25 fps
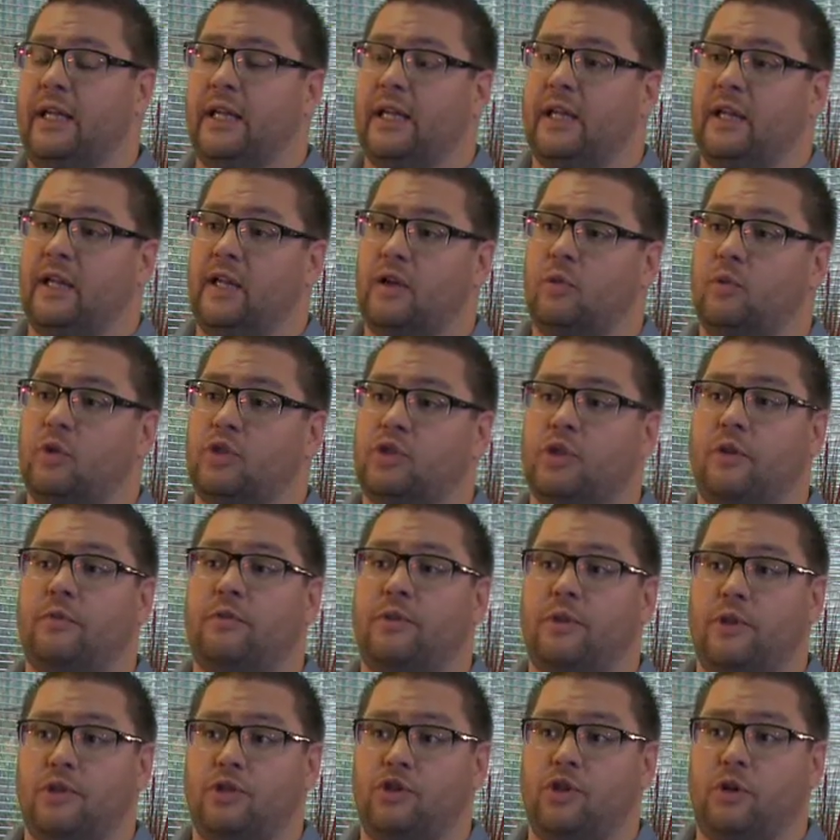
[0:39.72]
and was
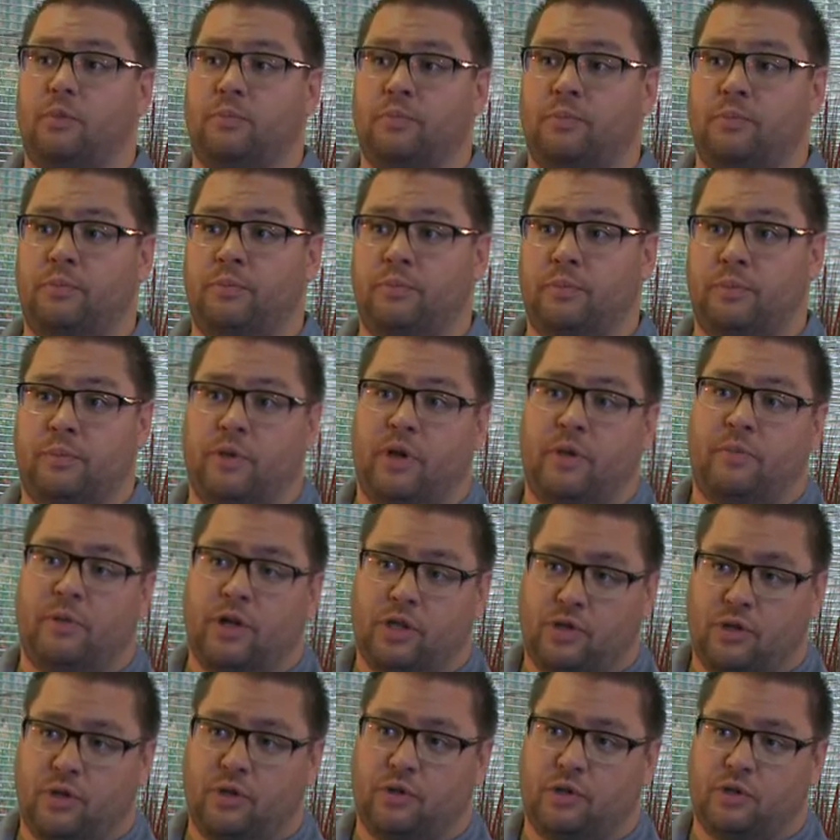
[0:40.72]
offered the job pretty
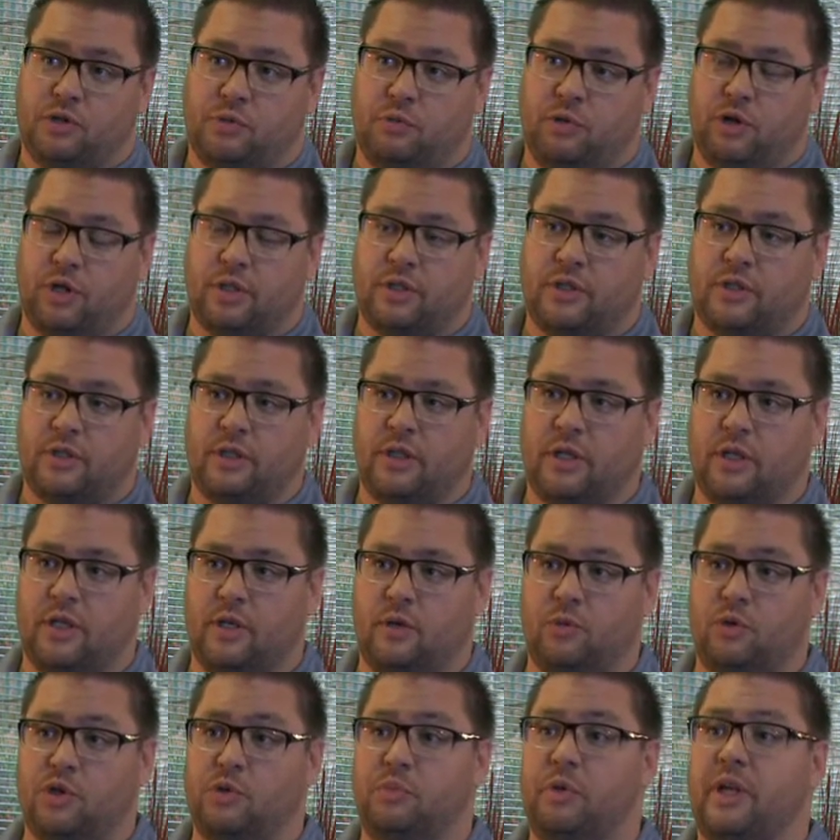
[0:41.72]
much on the spot,
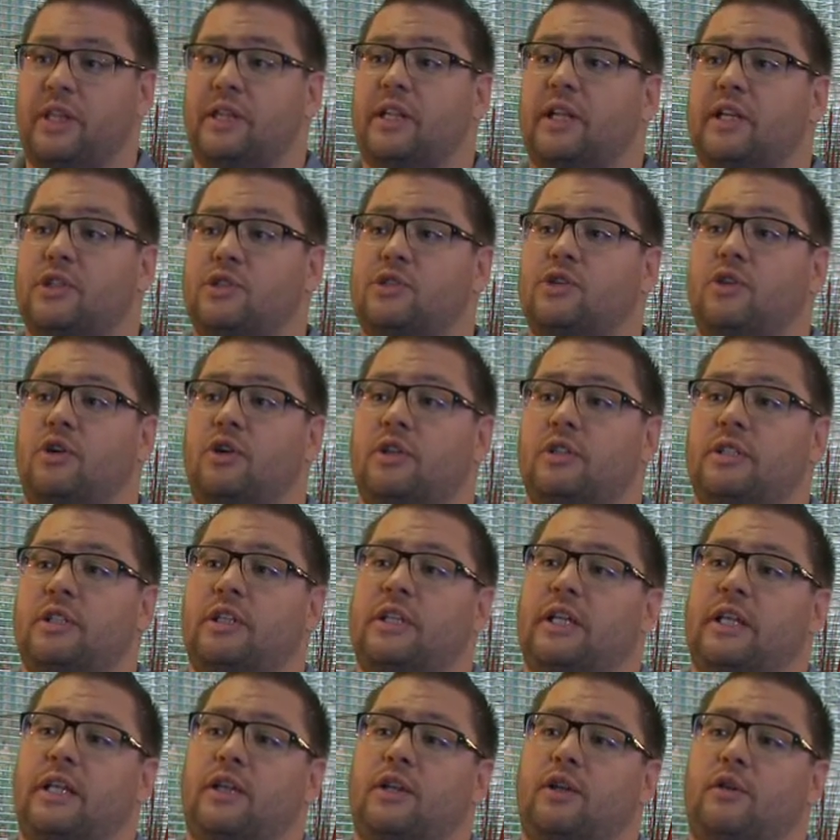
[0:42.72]
which meant that I
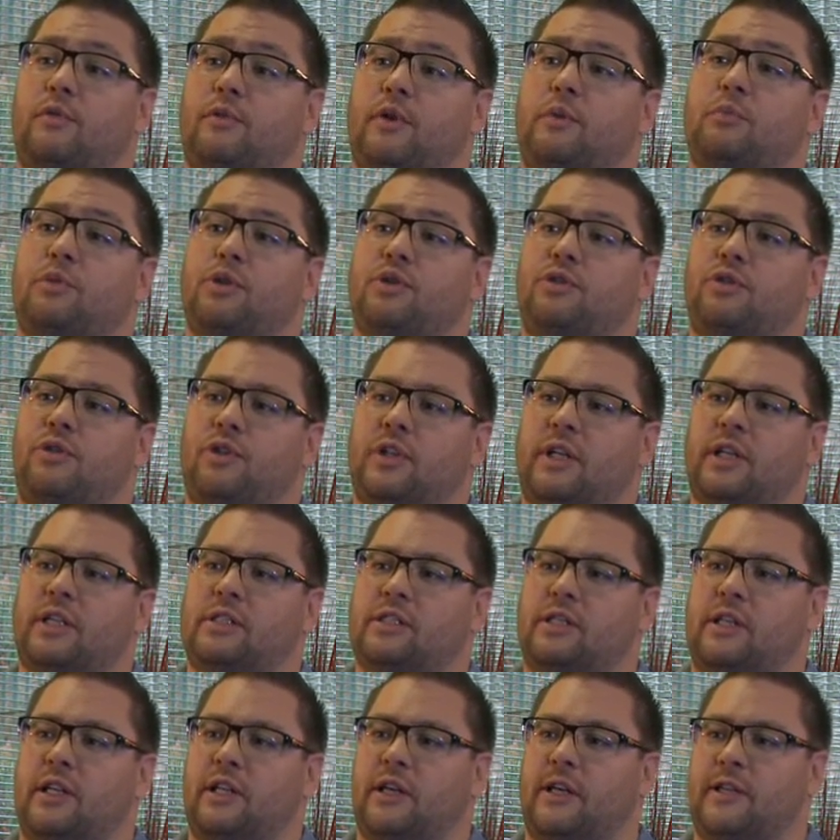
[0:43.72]
started in November
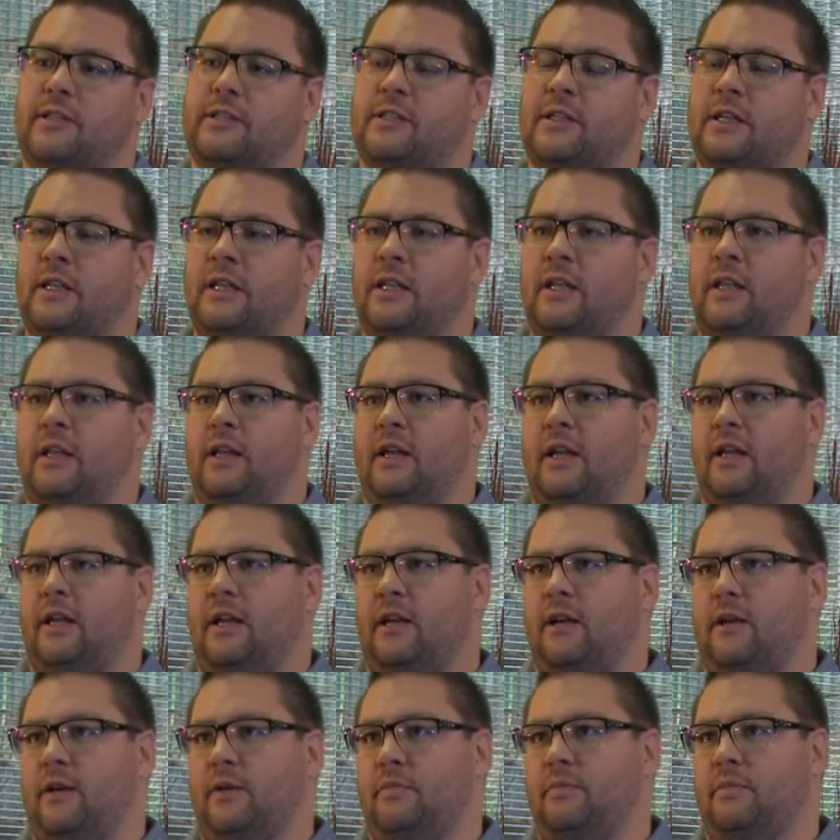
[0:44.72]
2008.
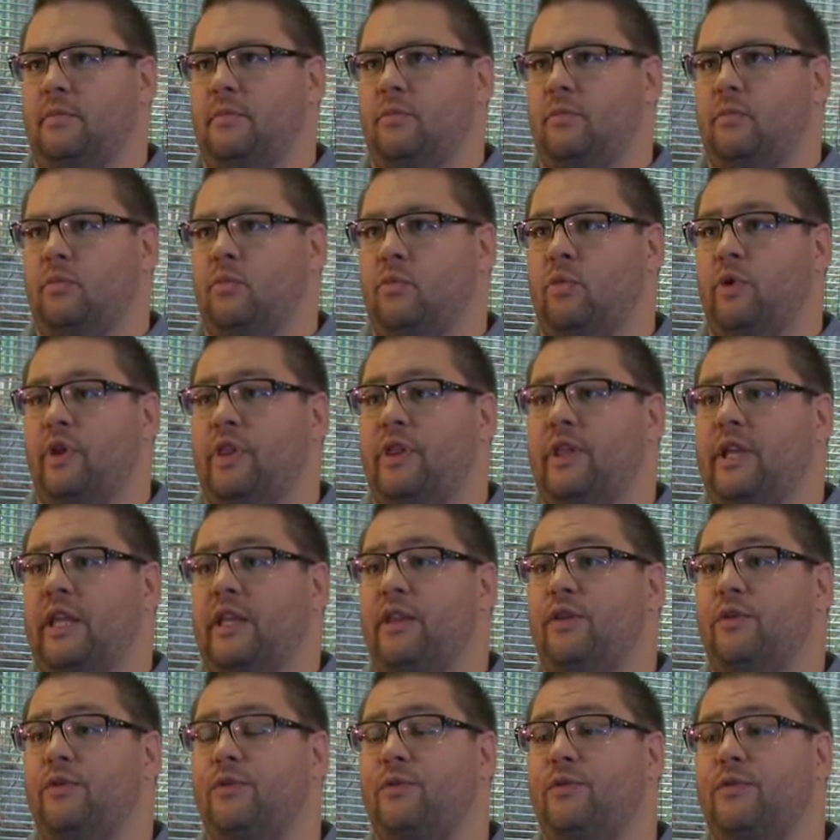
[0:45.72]

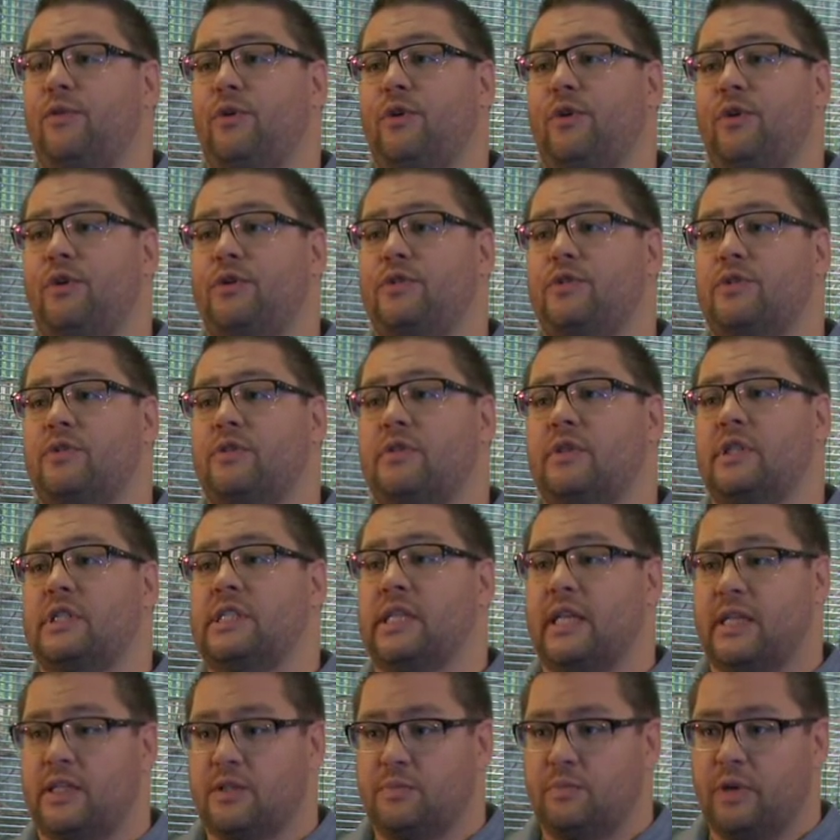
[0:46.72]
Within the first
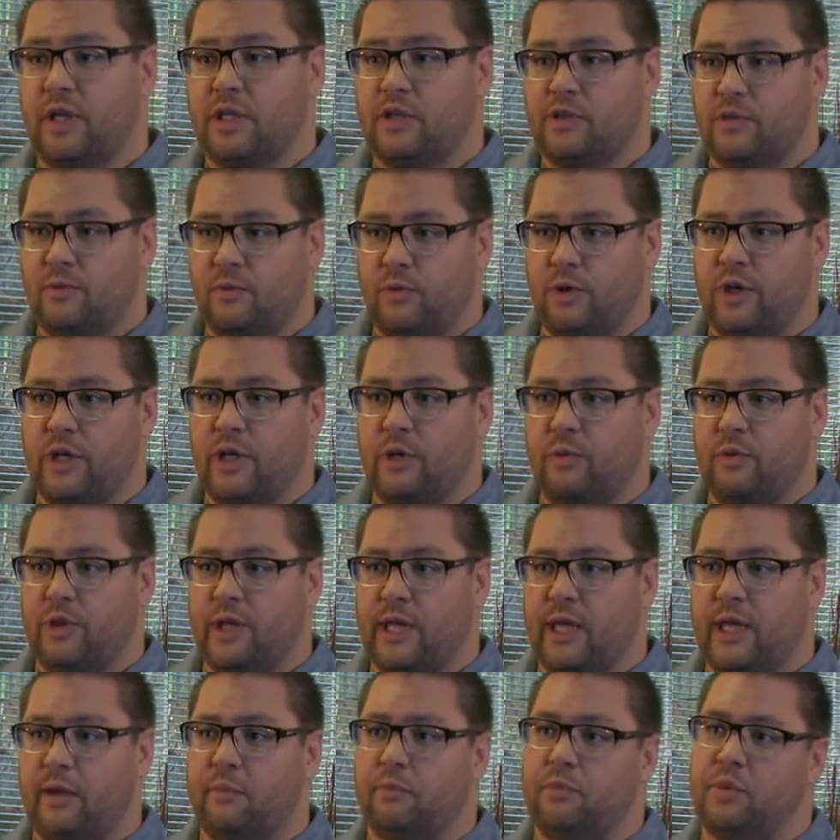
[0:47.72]
6 months of working with
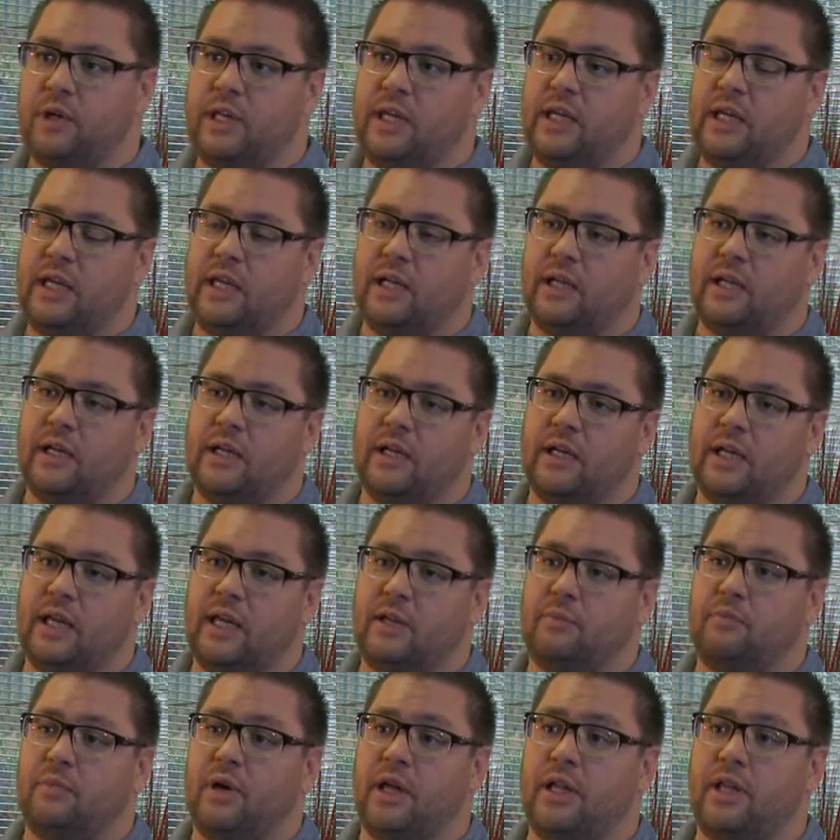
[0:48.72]
the company, I
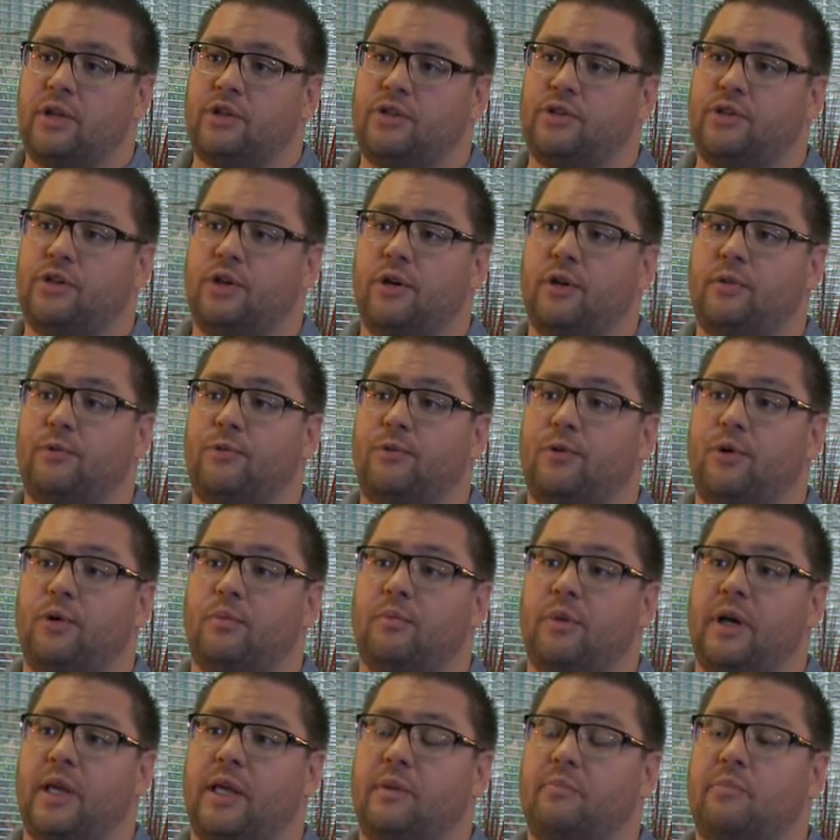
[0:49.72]
had managed to go
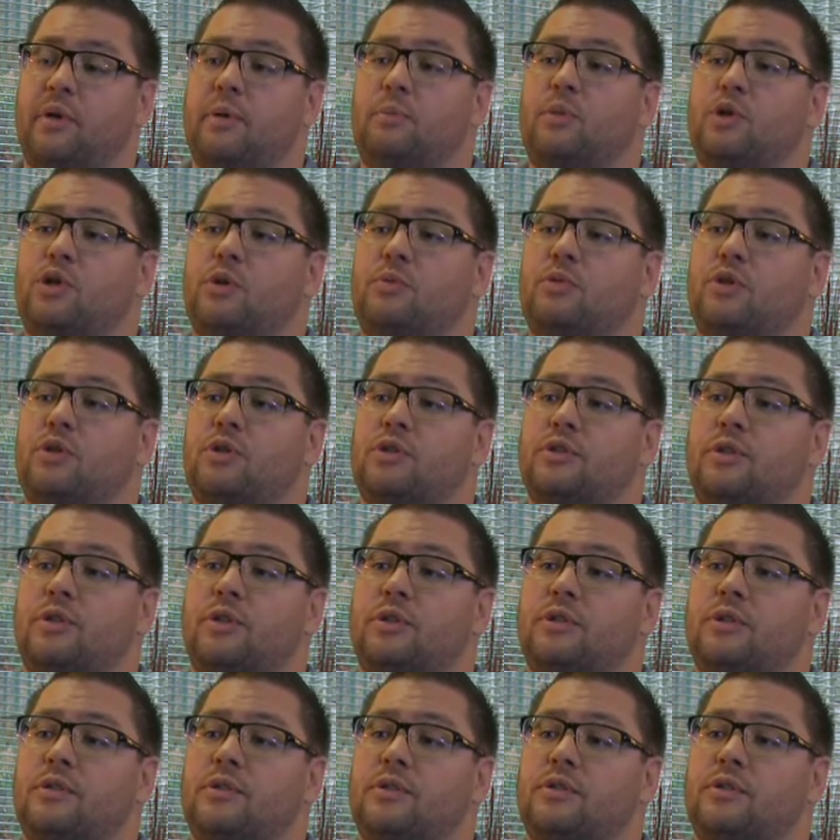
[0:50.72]
from a membership
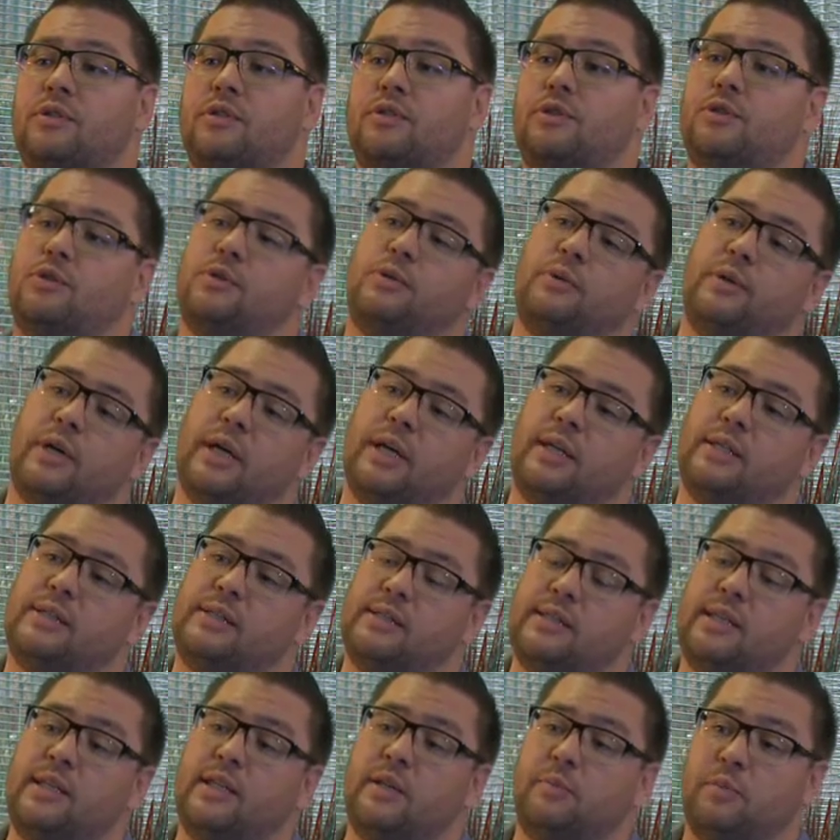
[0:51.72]
consultant to a
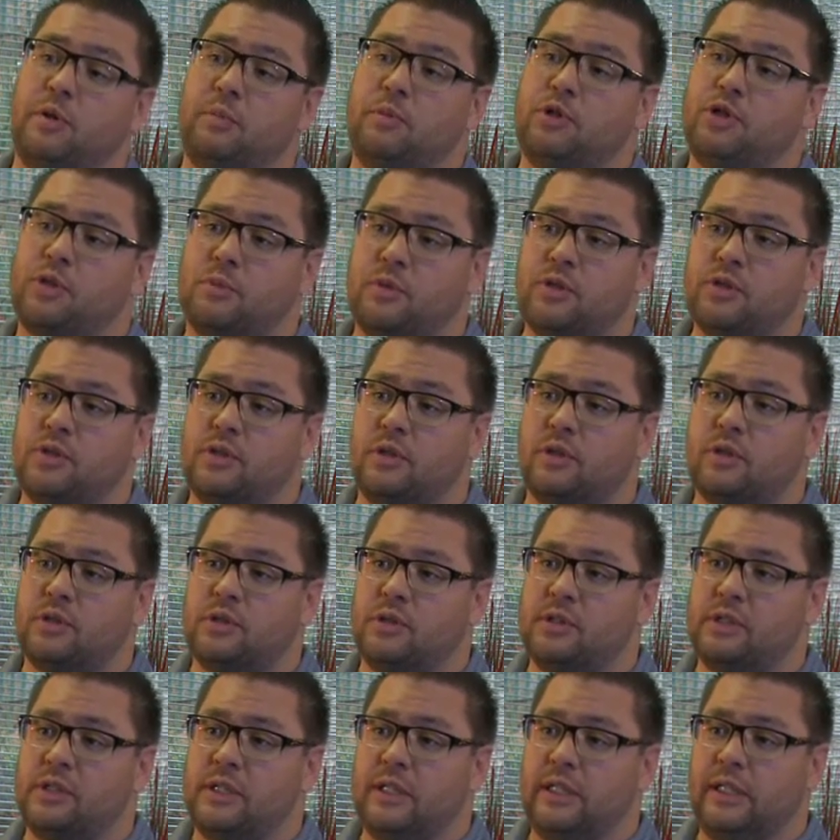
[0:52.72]
senior membership
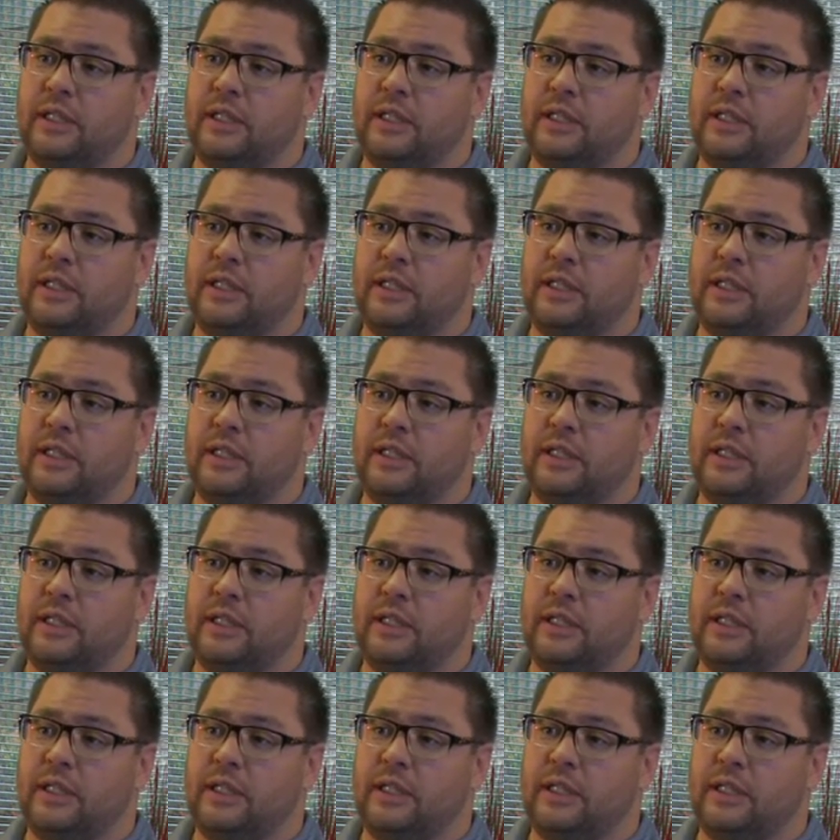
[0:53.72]
consultant,